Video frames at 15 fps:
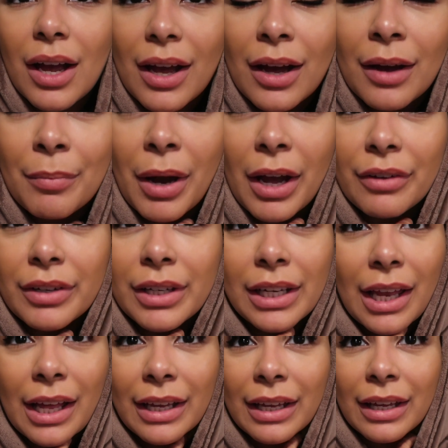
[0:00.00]
I really
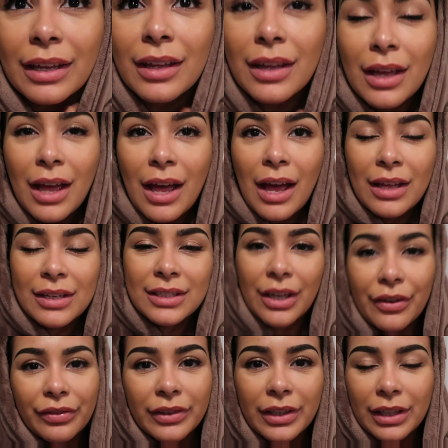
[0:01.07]
like it.
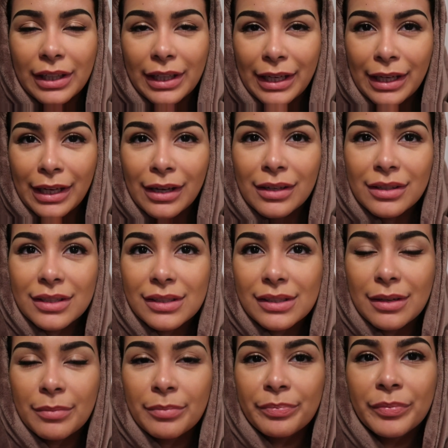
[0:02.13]
Definitely
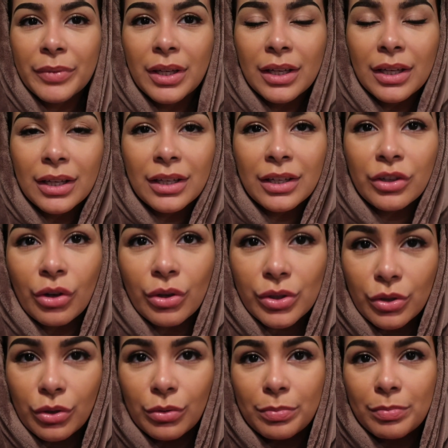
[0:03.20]
some not
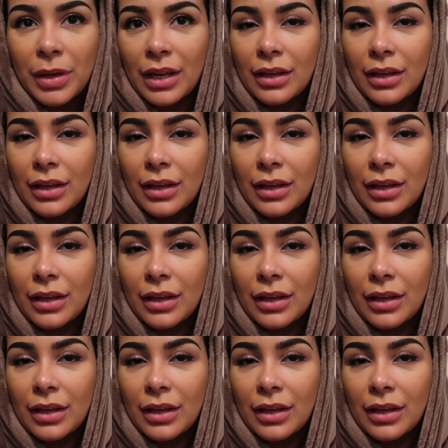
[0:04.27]
so